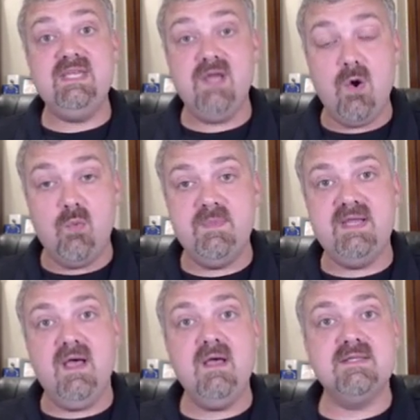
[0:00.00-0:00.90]
So we
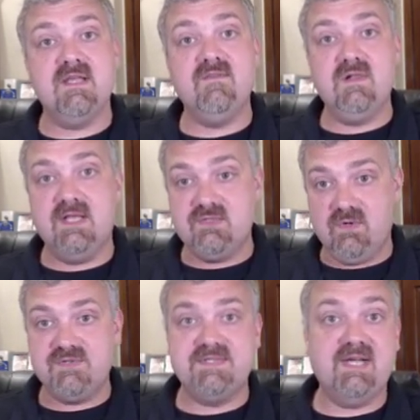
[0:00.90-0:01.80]
don't because of
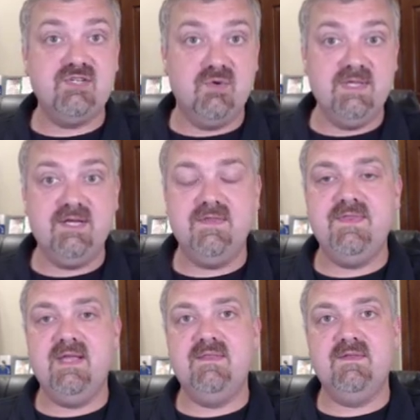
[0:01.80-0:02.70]
cholesterol. So it's actually a really
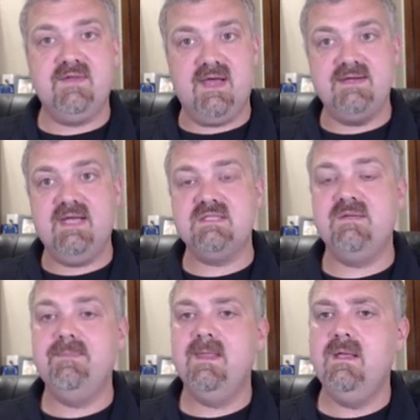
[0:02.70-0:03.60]
good thing in this
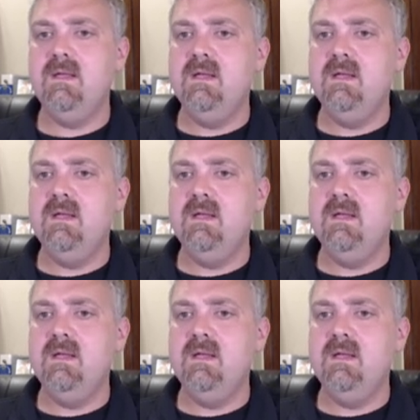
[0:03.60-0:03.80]
context.